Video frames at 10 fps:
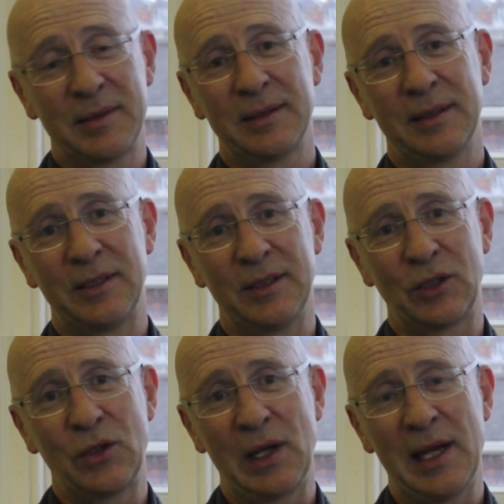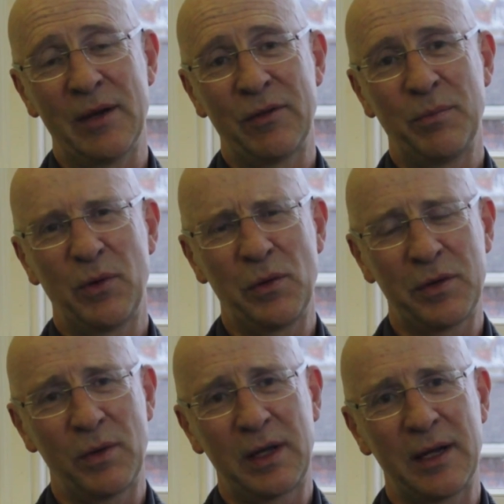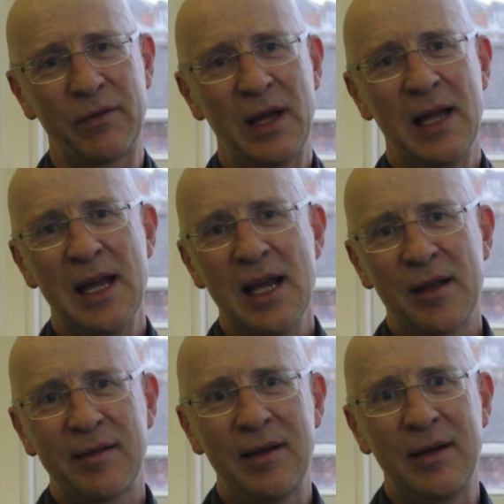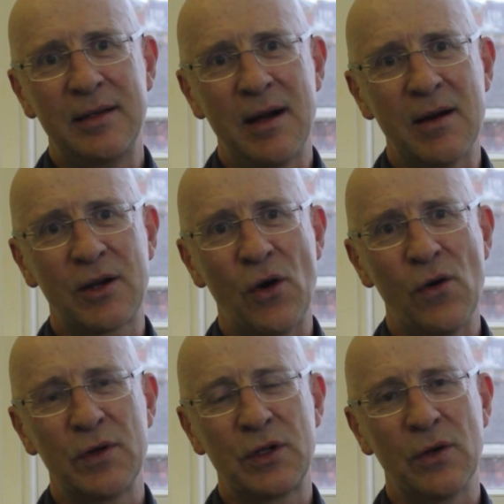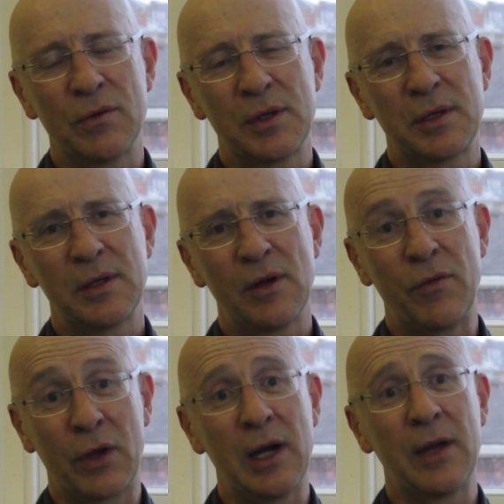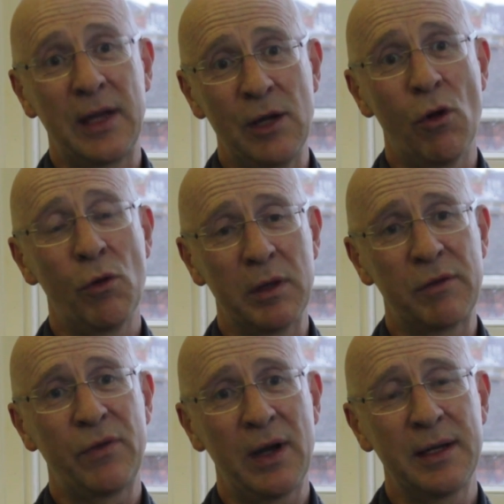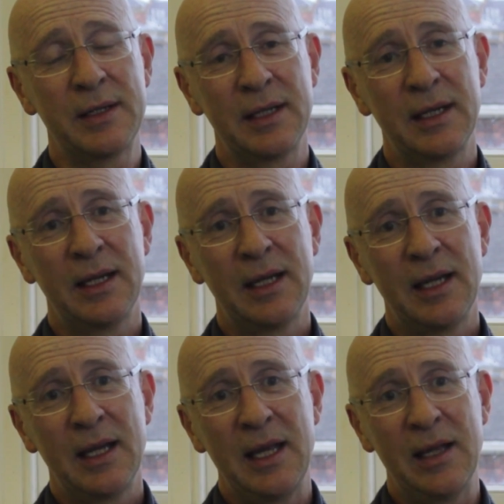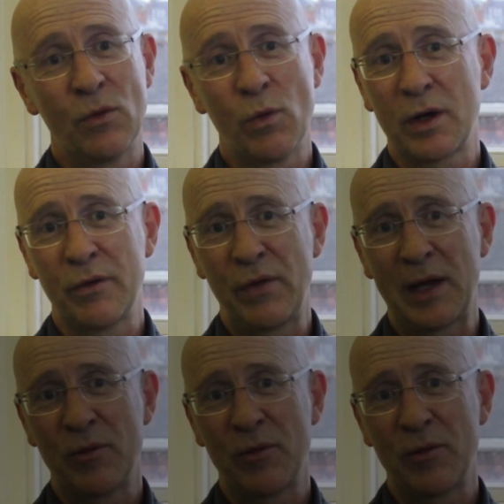It's a good laugh, but also with kind of slightly dark overtones of the kind that you always find in the work of Flann